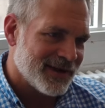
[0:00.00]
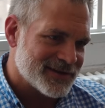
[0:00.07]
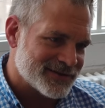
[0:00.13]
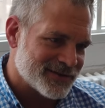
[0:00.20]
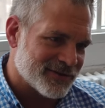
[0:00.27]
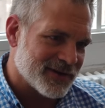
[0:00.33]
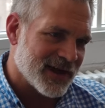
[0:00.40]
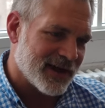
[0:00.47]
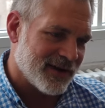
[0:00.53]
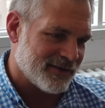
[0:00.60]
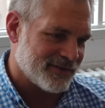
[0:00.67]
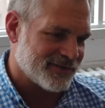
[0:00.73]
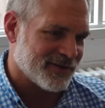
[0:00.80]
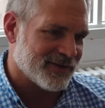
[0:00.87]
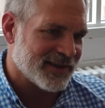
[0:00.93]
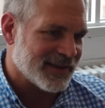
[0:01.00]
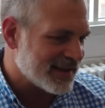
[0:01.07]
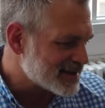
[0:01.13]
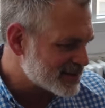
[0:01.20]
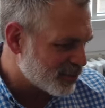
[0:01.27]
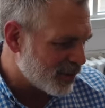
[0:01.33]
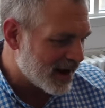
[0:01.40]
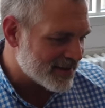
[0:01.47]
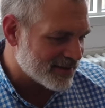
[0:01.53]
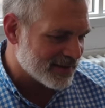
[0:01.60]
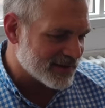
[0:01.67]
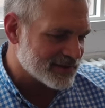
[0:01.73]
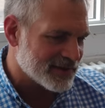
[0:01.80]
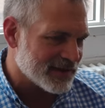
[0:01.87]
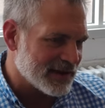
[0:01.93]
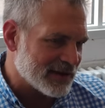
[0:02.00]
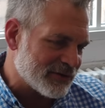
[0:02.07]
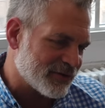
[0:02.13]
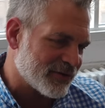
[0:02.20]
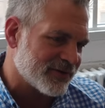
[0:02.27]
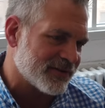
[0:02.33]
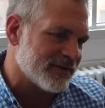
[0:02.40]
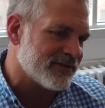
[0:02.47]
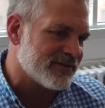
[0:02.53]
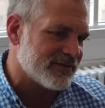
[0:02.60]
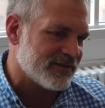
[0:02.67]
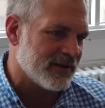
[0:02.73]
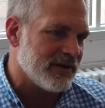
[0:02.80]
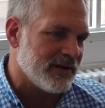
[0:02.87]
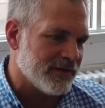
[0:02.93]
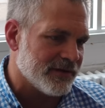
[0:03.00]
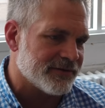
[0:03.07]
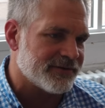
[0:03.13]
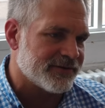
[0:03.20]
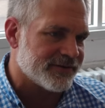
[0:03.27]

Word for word: Yep. So yeah, so that's why I think the interest in cine is